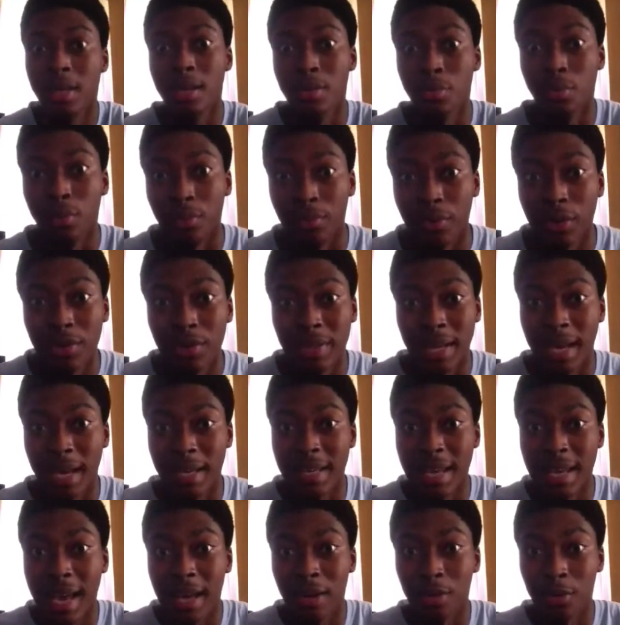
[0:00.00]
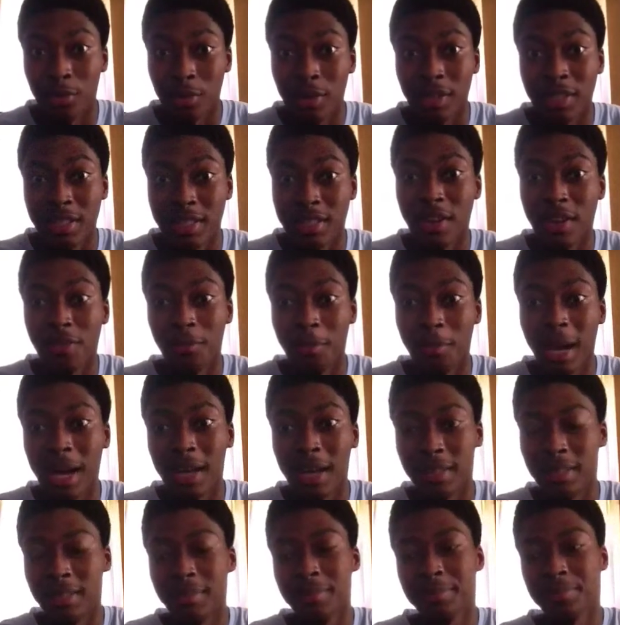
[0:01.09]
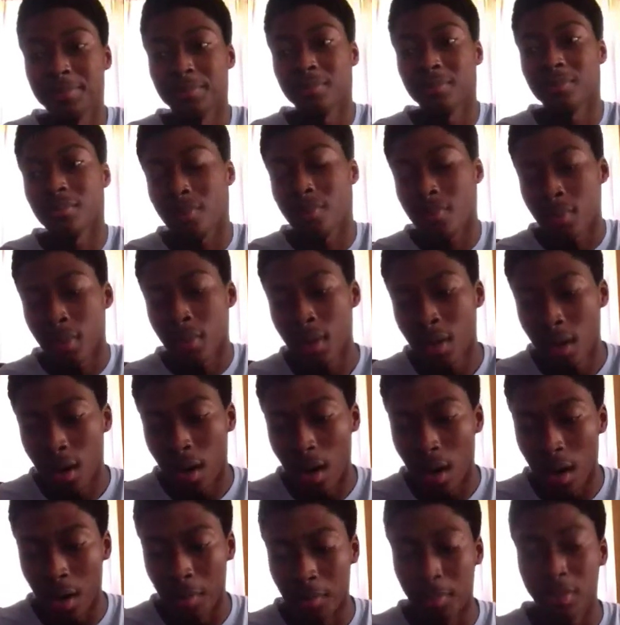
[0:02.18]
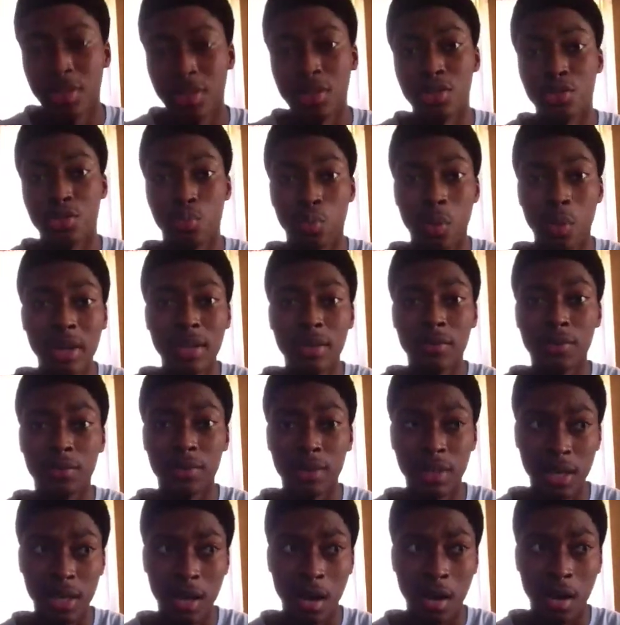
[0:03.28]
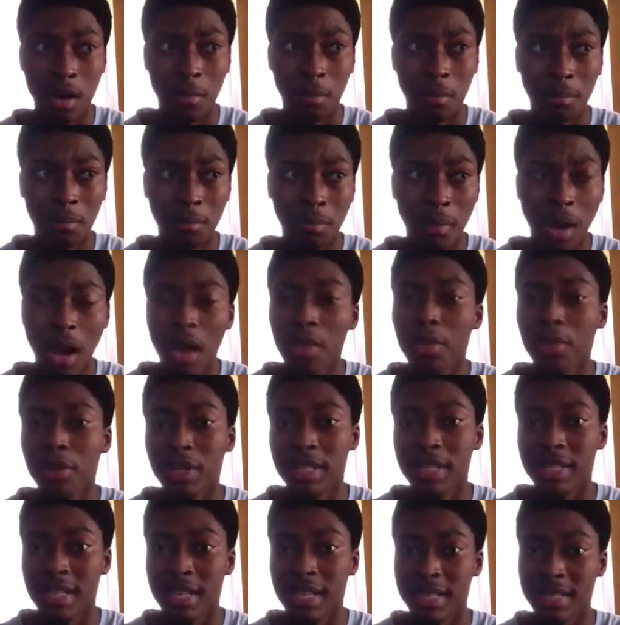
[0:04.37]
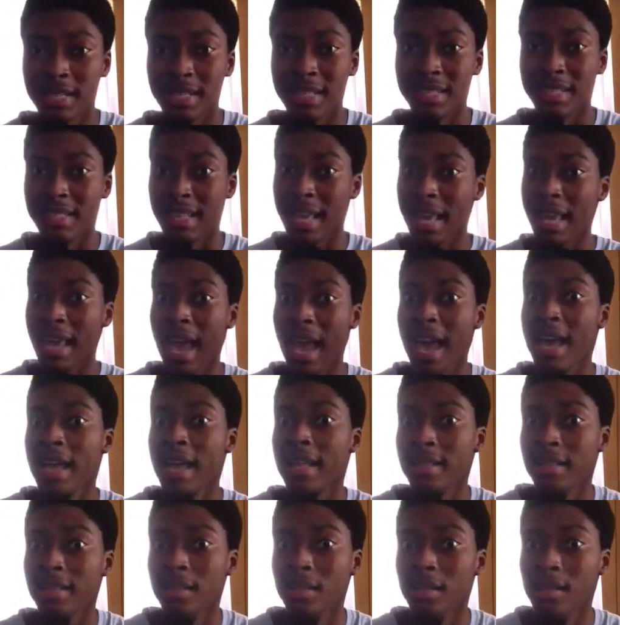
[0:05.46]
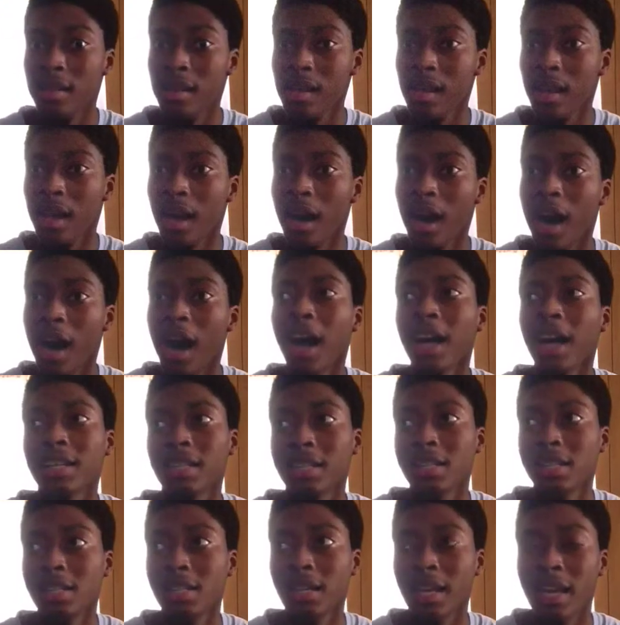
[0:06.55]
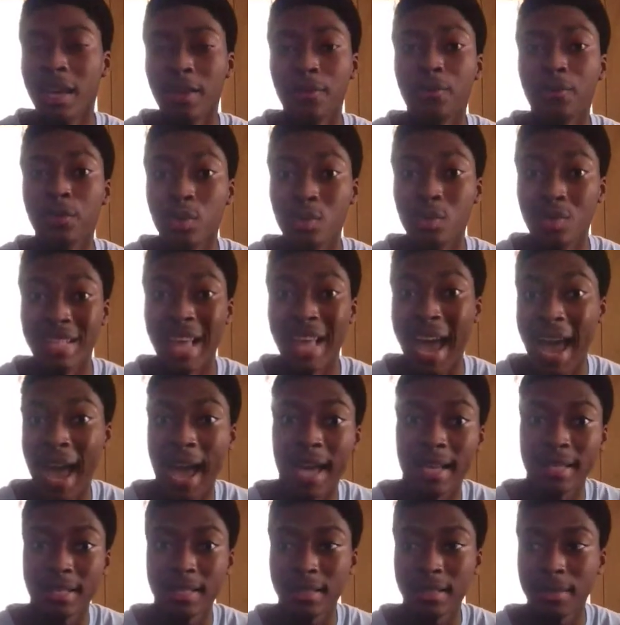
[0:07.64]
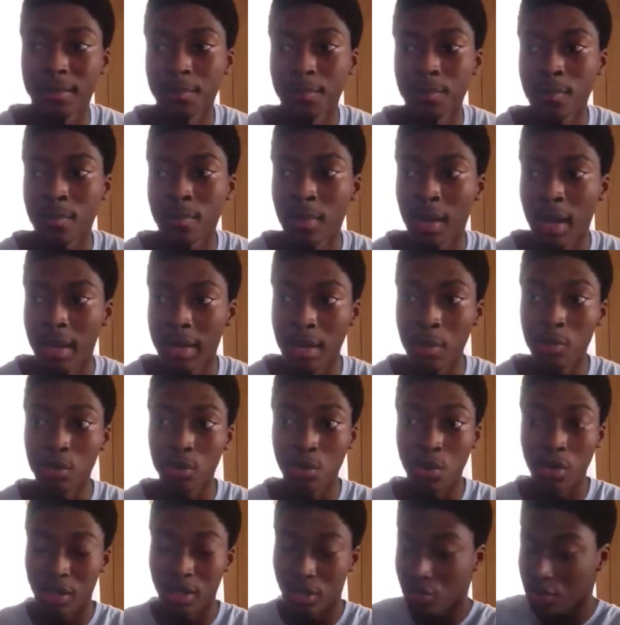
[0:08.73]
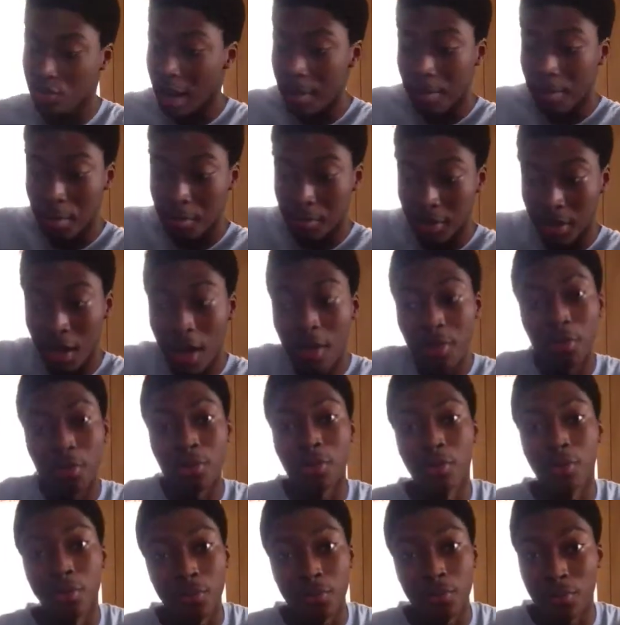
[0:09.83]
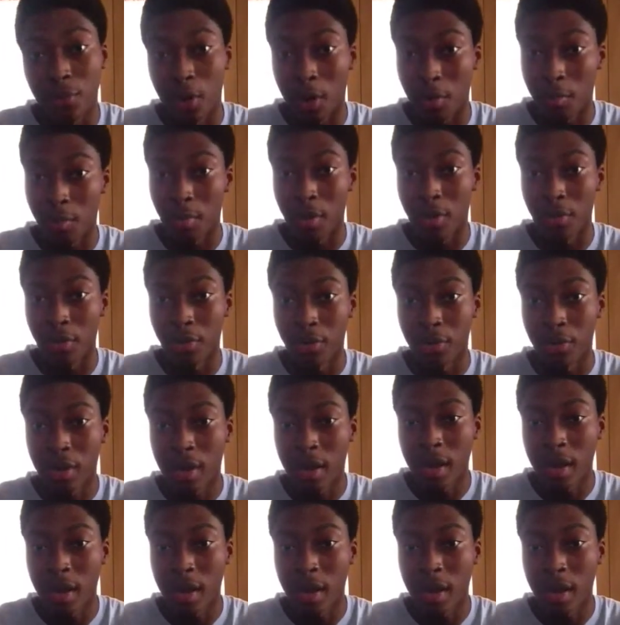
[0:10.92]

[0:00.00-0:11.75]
revealed that he had a really tough body. Cause one of the other contestants, they had a Haki infused axe, and they was going to chop up the other Funk brother,